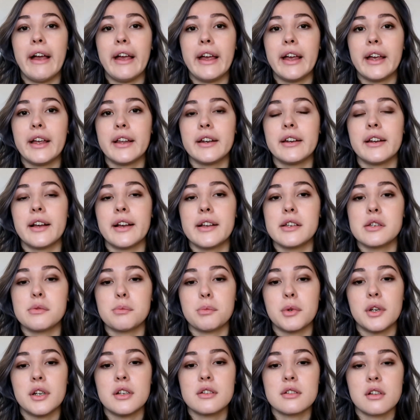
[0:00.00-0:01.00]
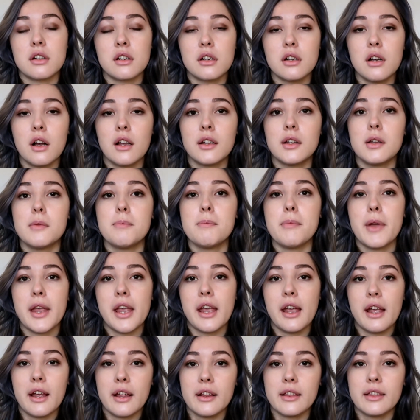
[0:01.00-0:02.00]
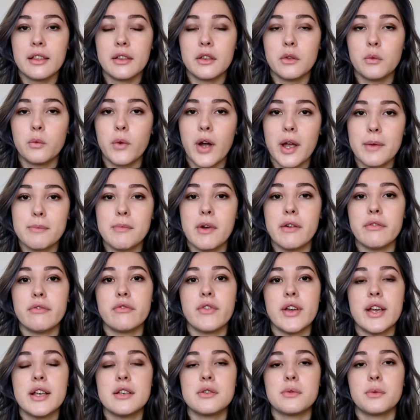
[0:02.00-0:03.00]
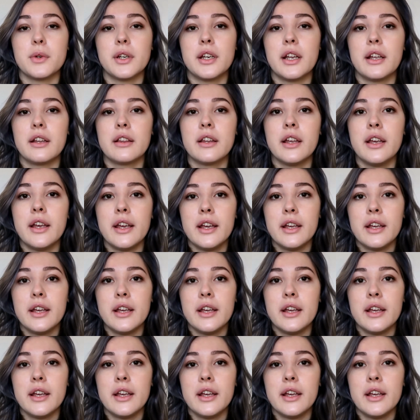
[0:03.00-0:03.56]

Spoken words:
and I spray this on a cotton pad, wipe my face with it,